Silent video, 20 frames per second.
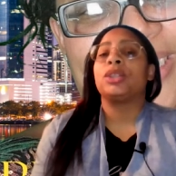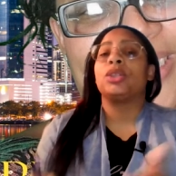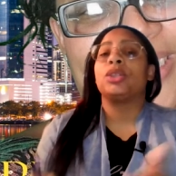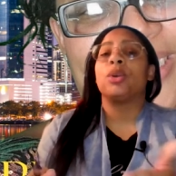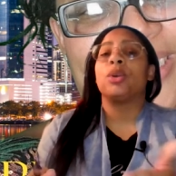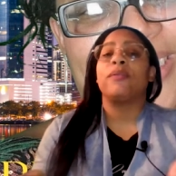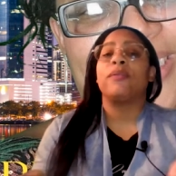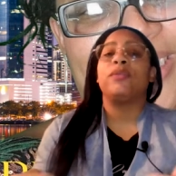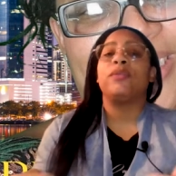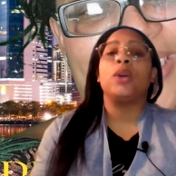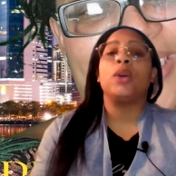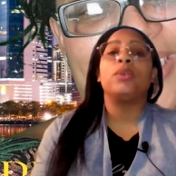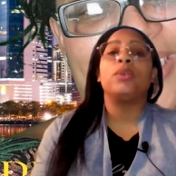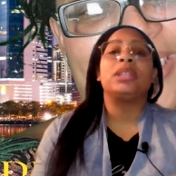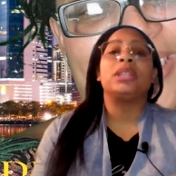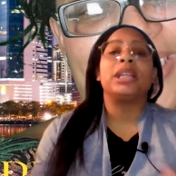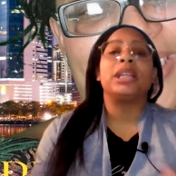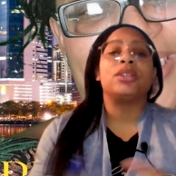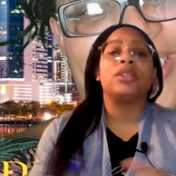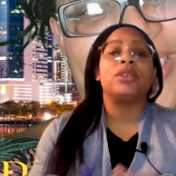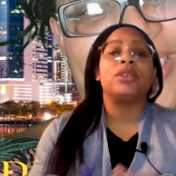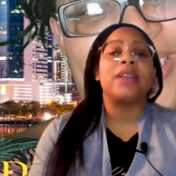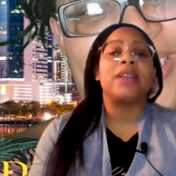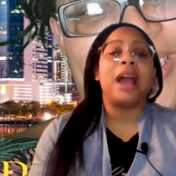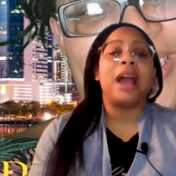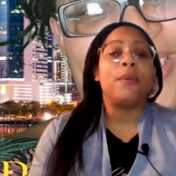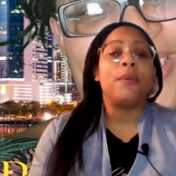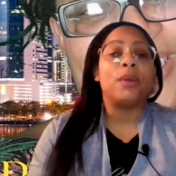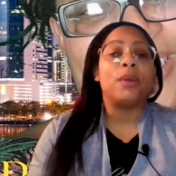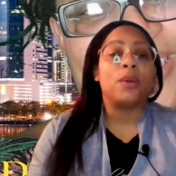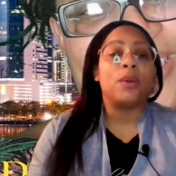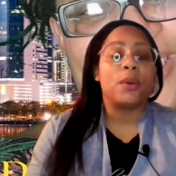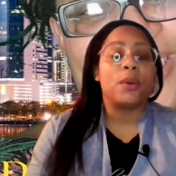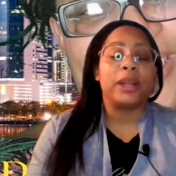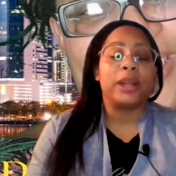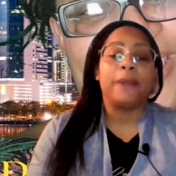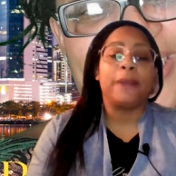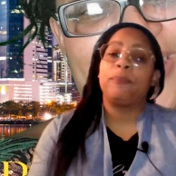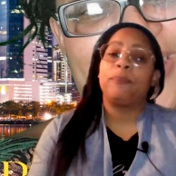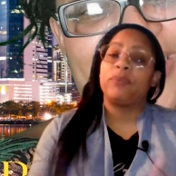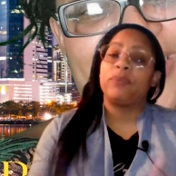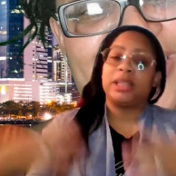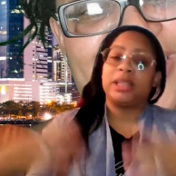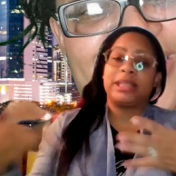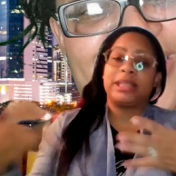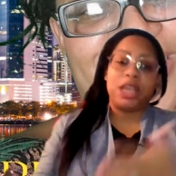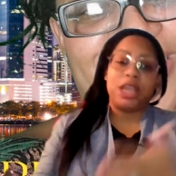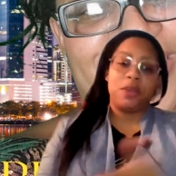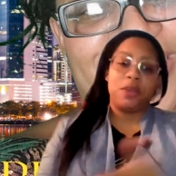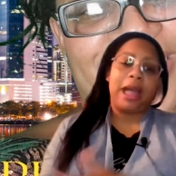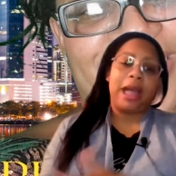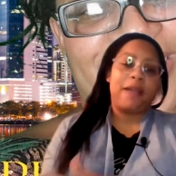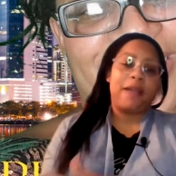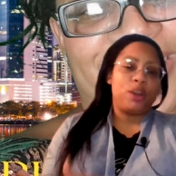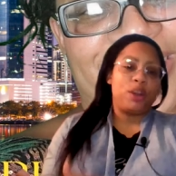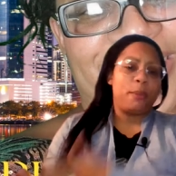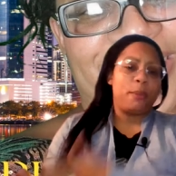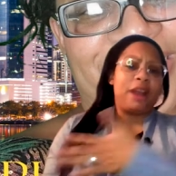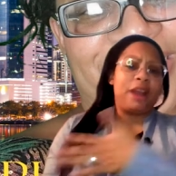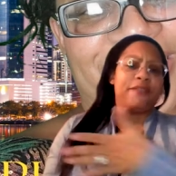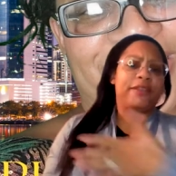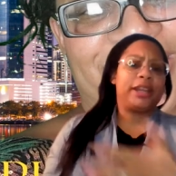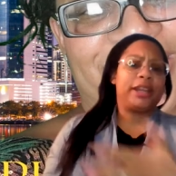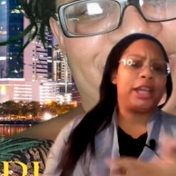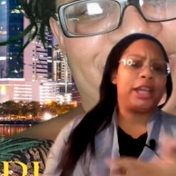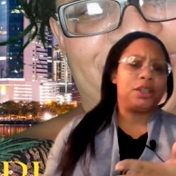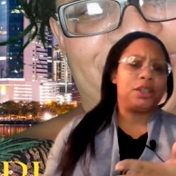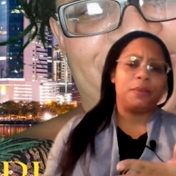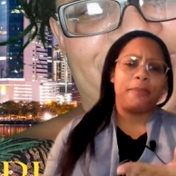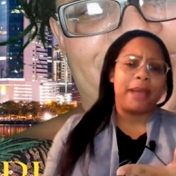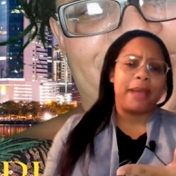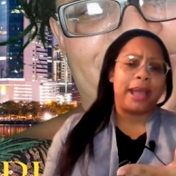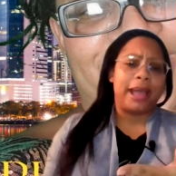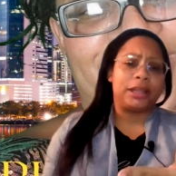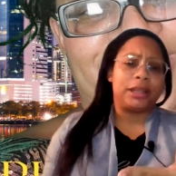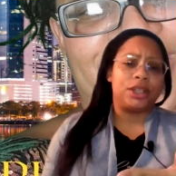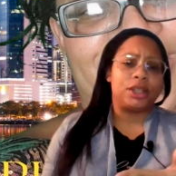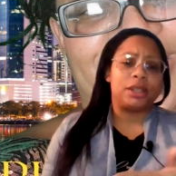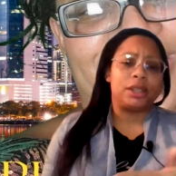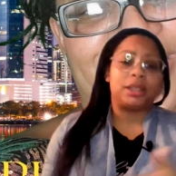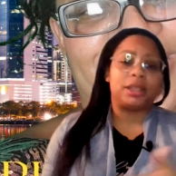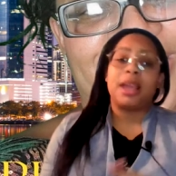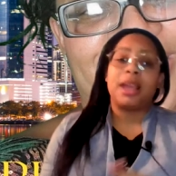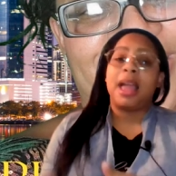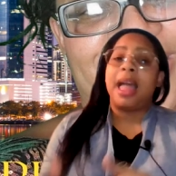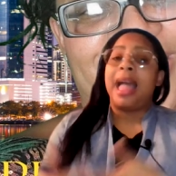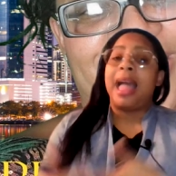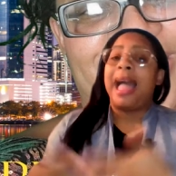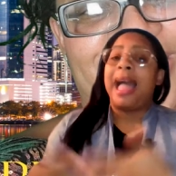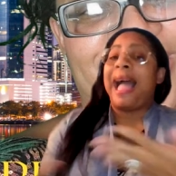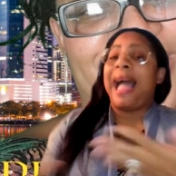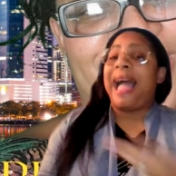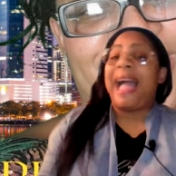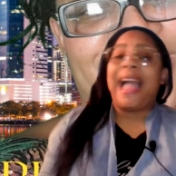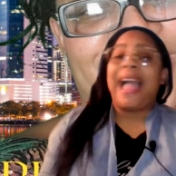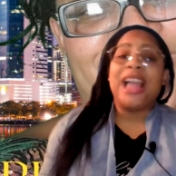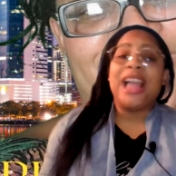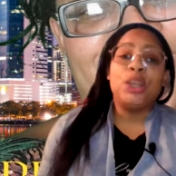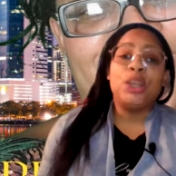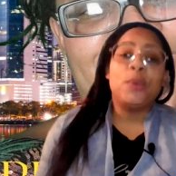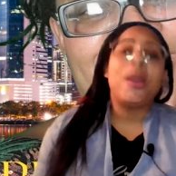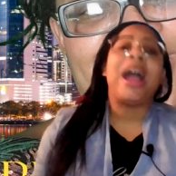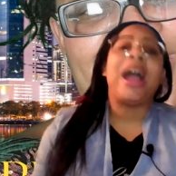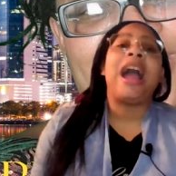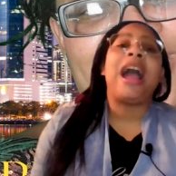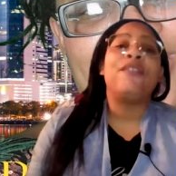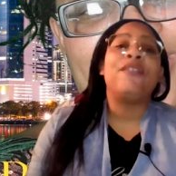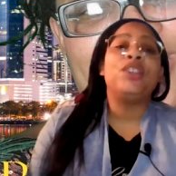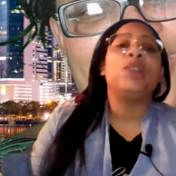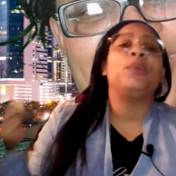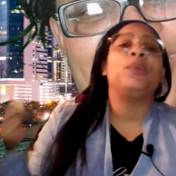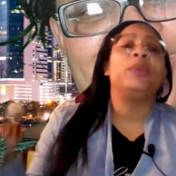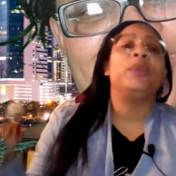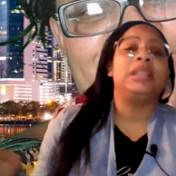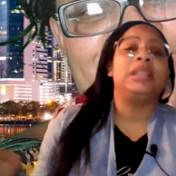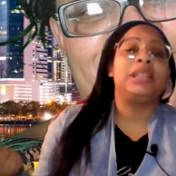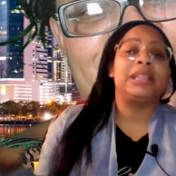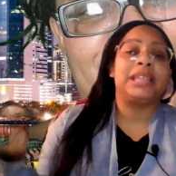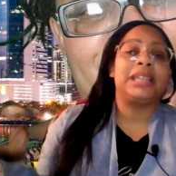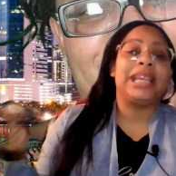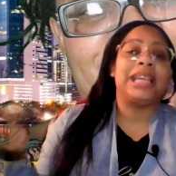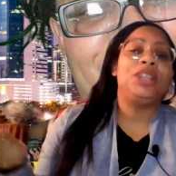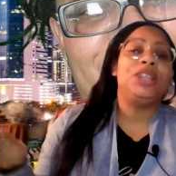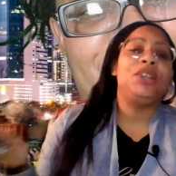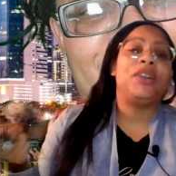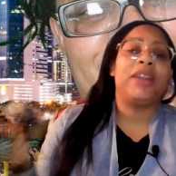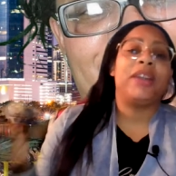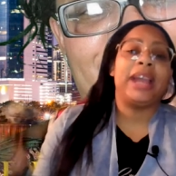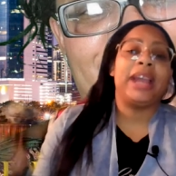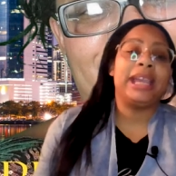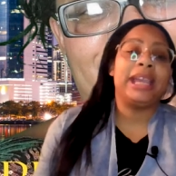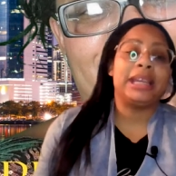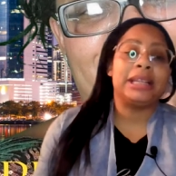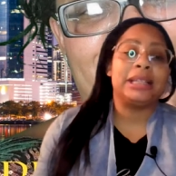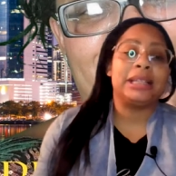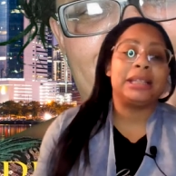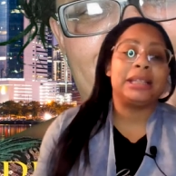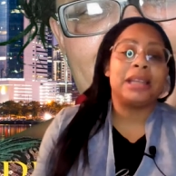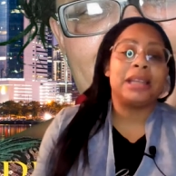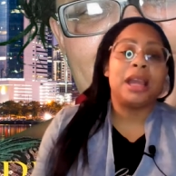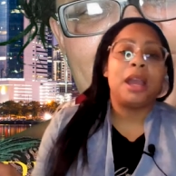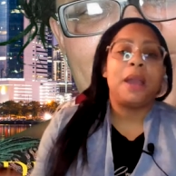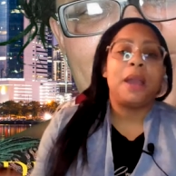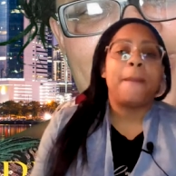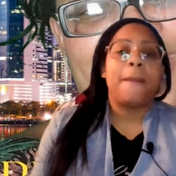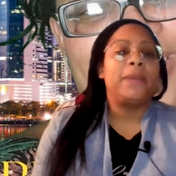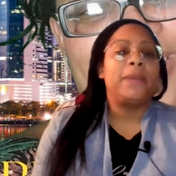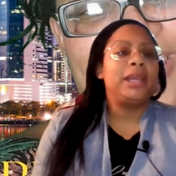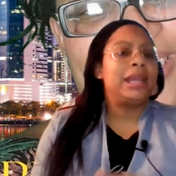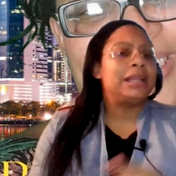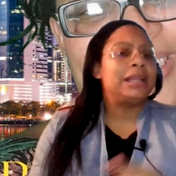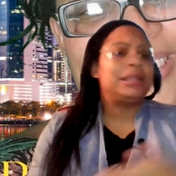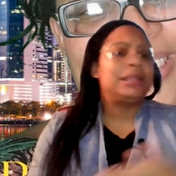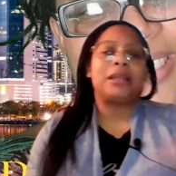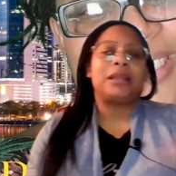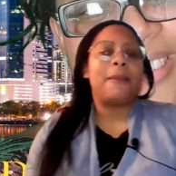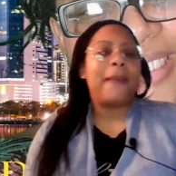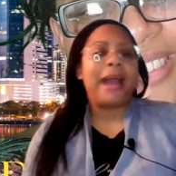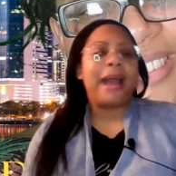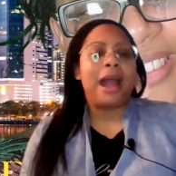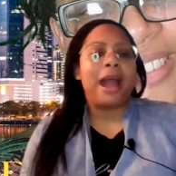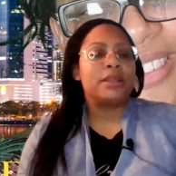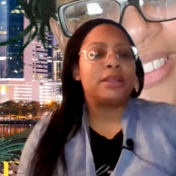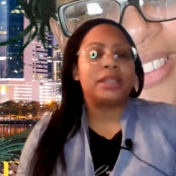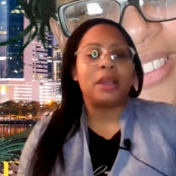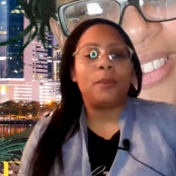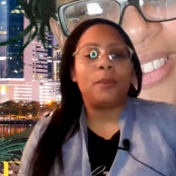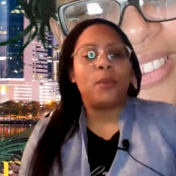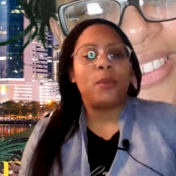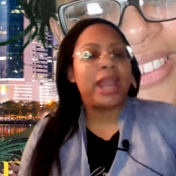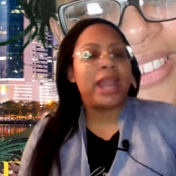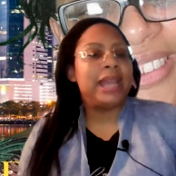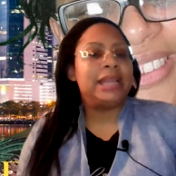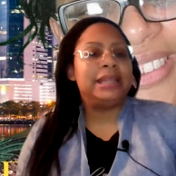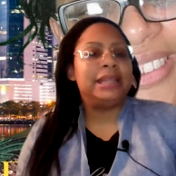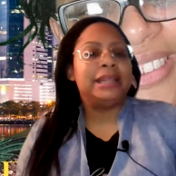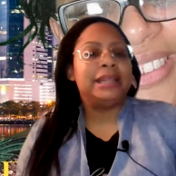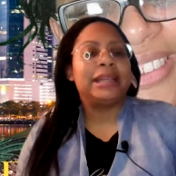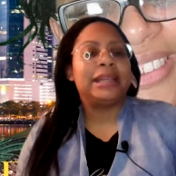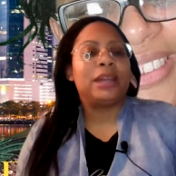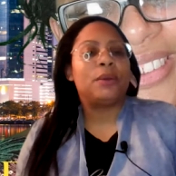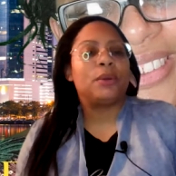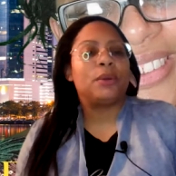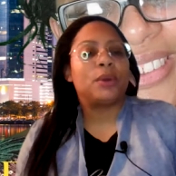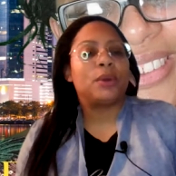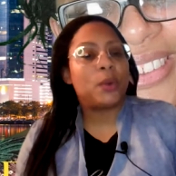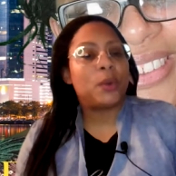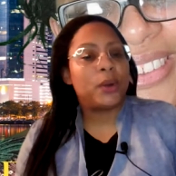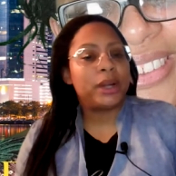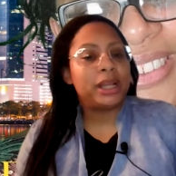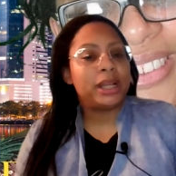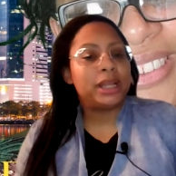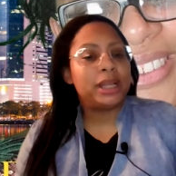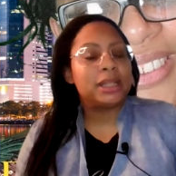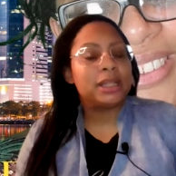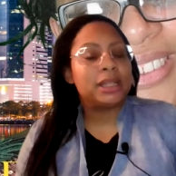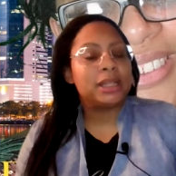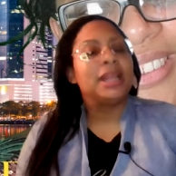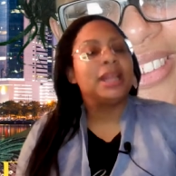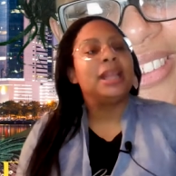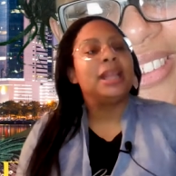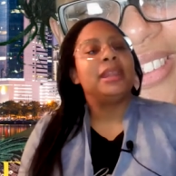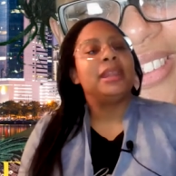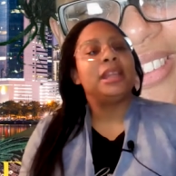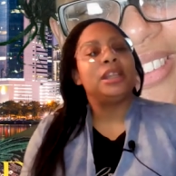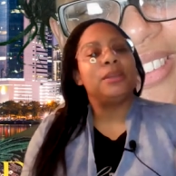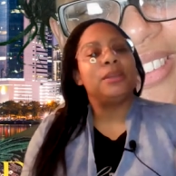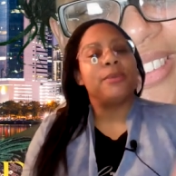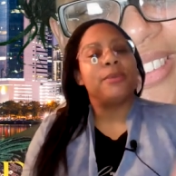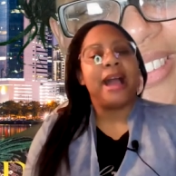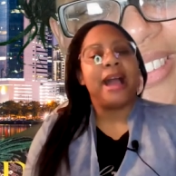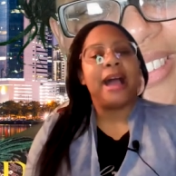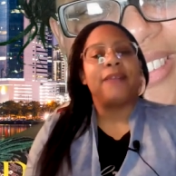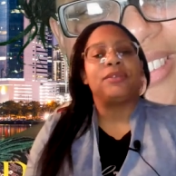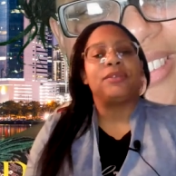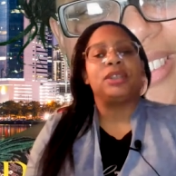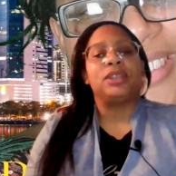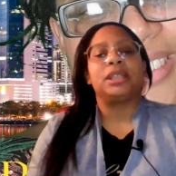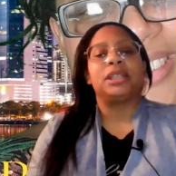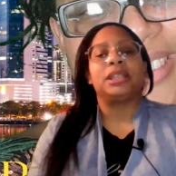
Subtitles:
So if those things are not recorded, say you have your modification packages and you have your release in your hand, but yet somehow, some way it didn't get recorded, then you have to